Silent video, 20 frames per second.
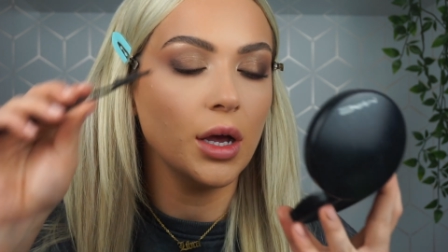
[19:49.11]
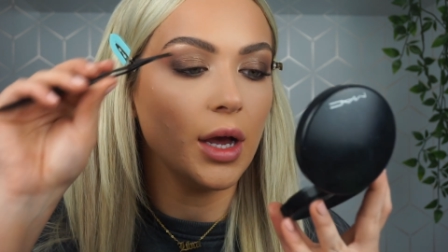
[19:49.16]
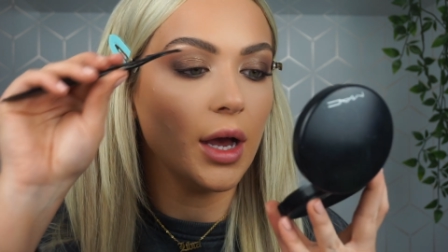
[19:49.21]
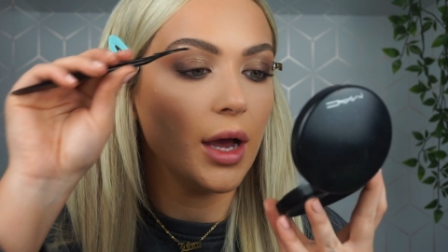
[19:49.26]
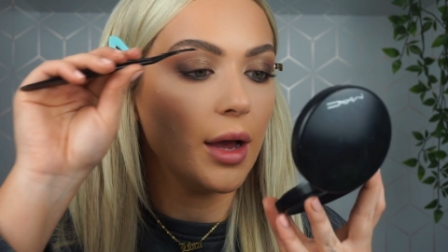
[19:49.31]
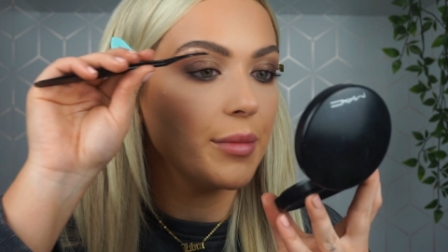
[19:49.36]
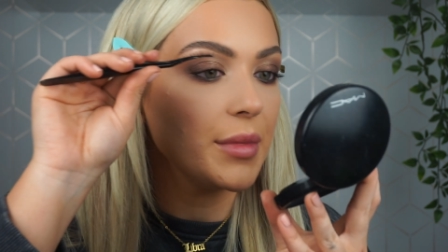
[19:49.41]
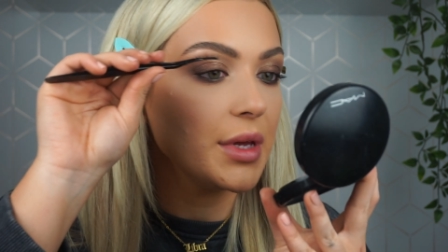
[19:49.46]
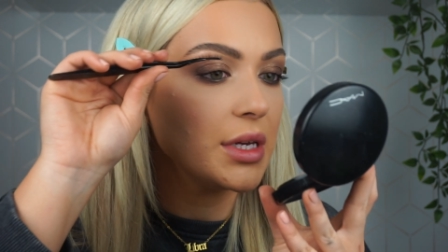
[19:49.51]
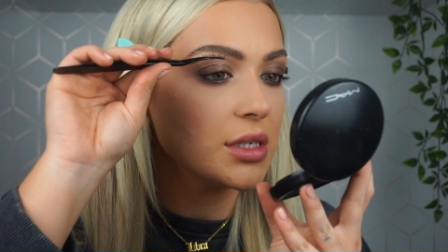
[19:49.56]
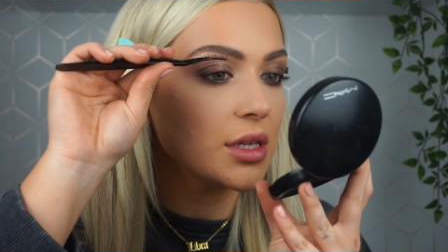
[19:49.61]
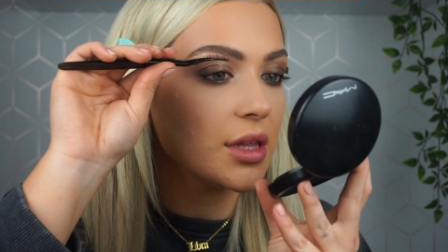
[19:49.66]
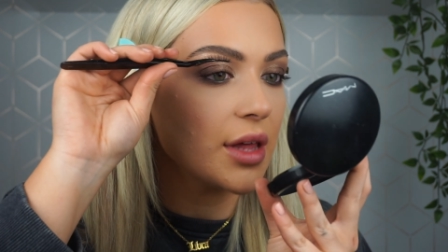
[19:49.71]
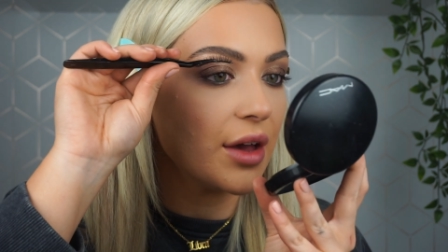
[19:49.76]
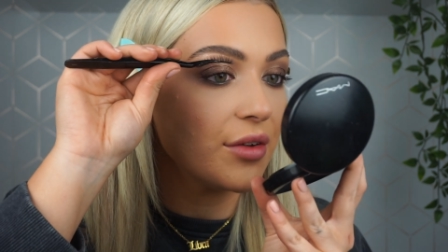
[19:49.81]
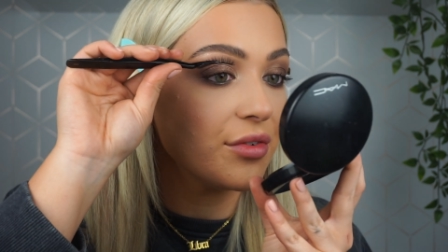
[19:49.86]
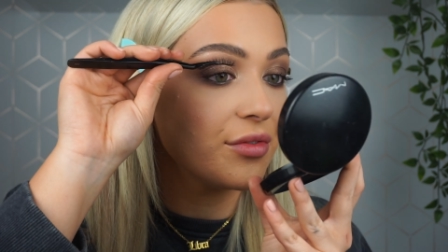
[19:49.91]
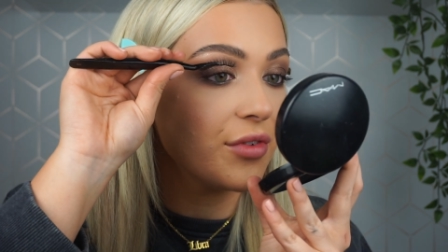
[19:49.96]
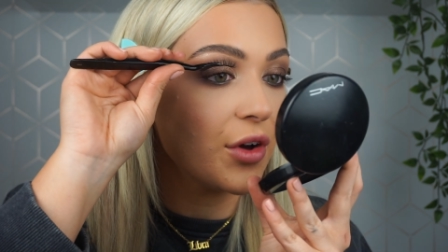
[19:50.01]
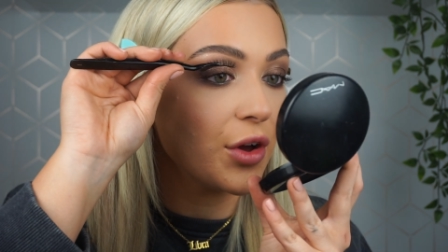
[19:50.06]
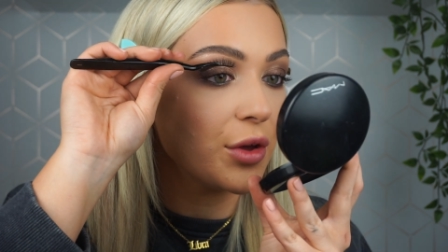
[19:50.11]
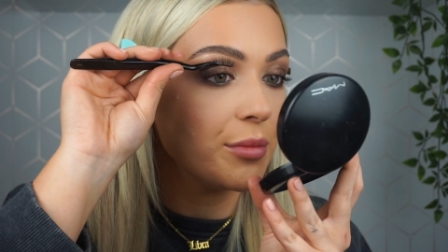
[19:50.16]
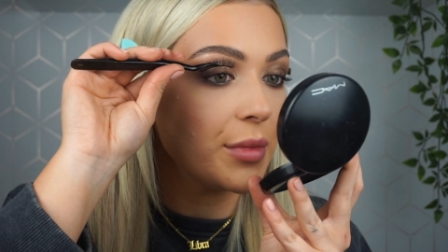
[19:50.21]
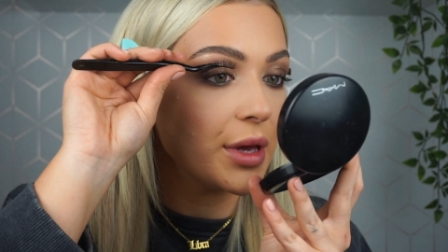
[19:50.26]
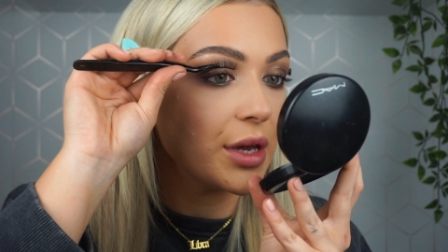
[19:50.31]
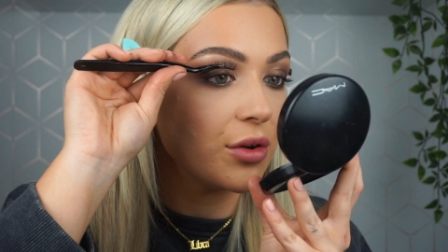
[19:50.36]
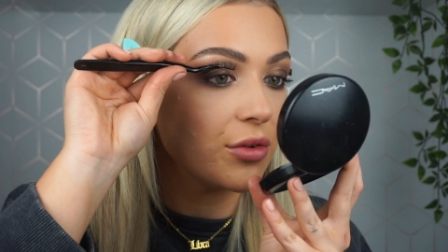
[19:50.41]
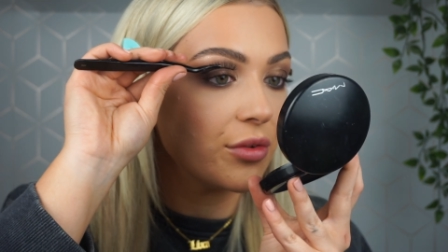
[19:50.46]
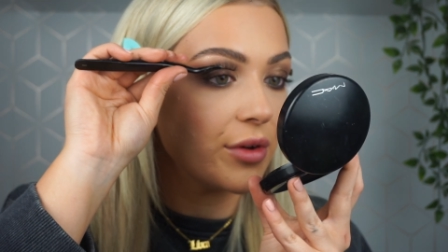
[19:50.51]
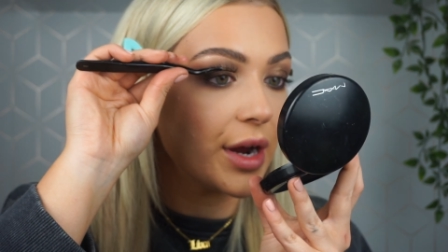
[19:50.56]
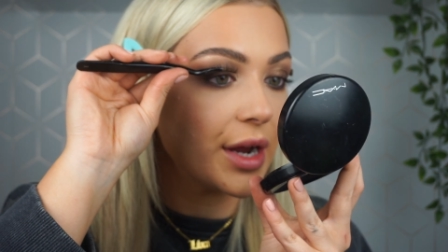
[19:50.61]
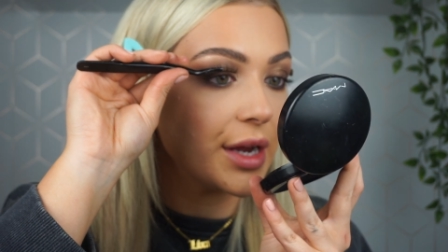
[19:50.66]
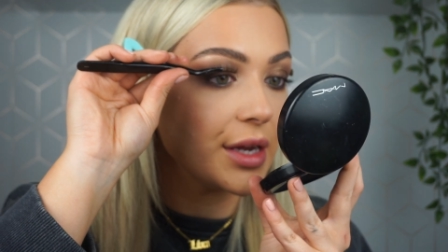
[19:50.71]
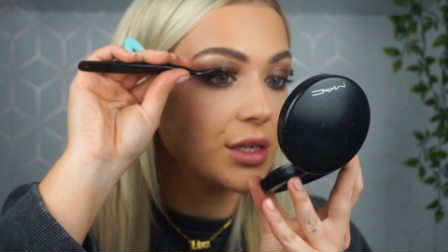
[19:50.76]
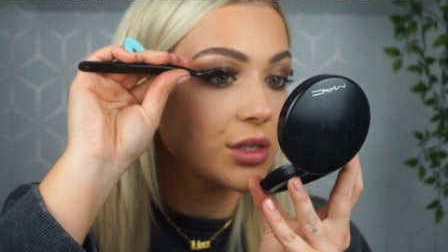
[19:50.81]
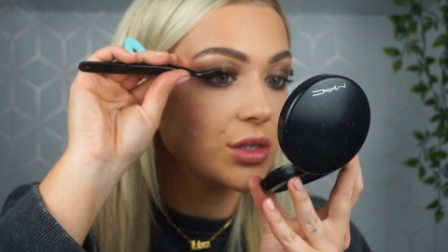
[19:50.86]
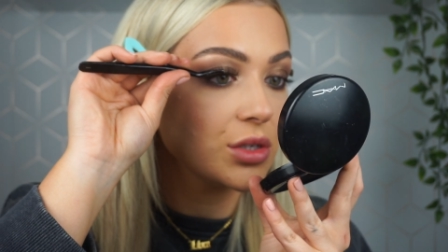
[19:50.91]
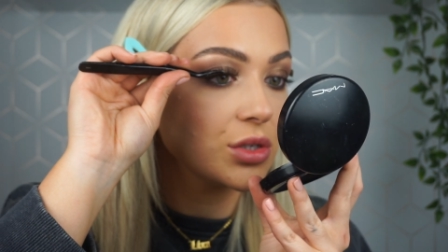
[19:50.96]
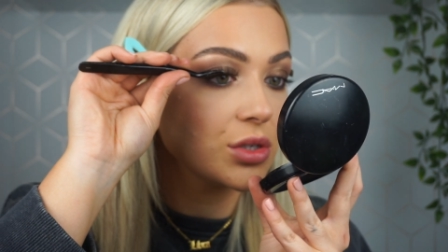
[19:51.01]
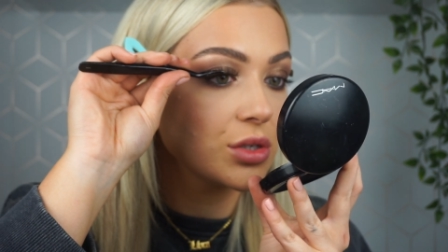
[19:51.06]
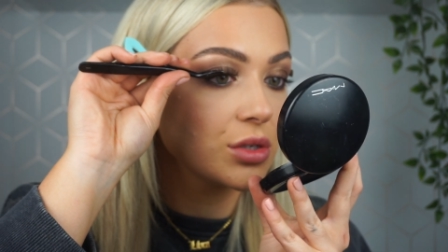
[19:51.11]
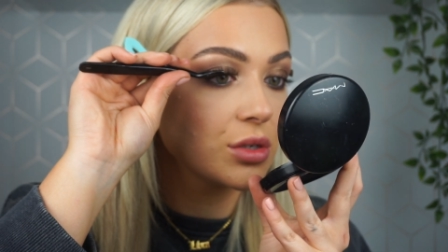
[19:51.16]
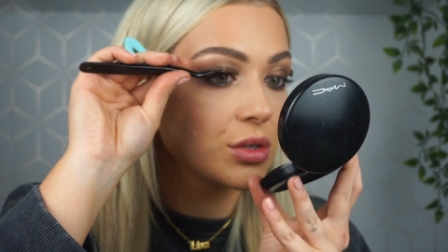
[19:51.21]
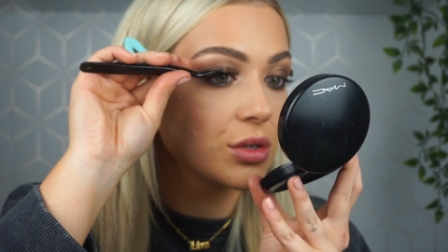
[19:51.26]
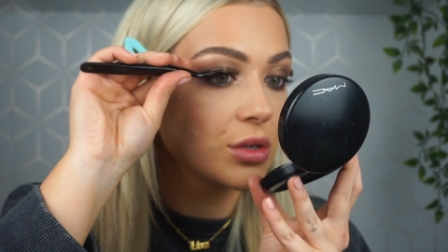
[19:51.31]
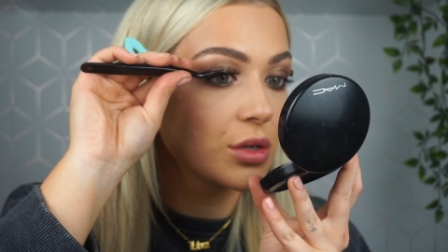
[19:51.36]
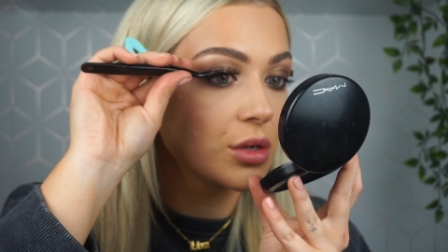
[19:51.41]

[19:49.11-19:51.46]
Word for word: Um, these are their Foam Ink range